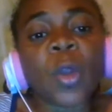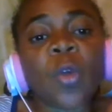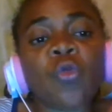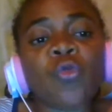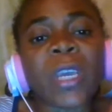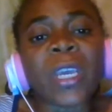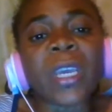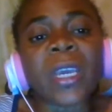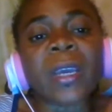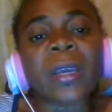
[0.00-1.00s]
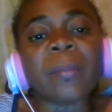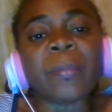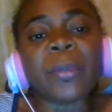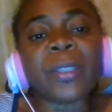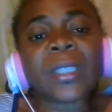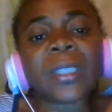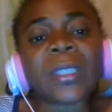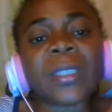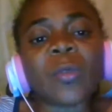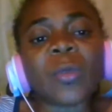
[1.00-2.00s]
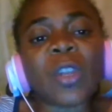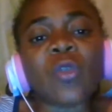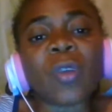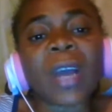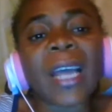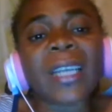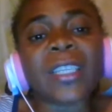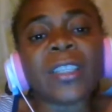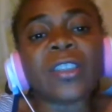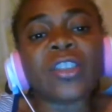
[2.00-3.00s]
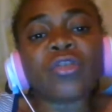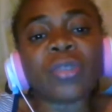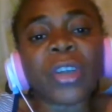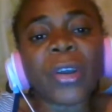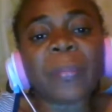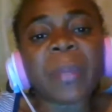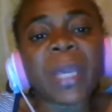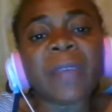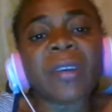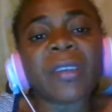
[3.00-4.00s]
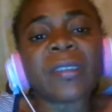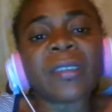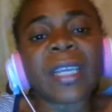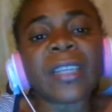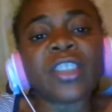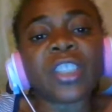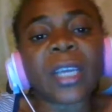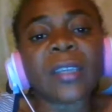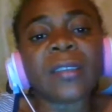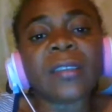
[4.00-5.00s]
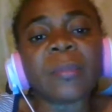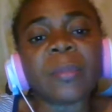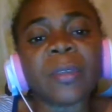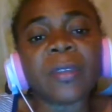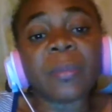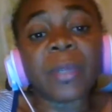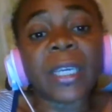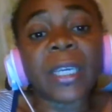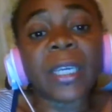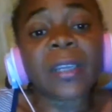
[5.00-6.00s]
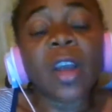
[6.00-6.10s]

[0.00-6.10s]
we put we look at the triggering behaviors that the child is displaying,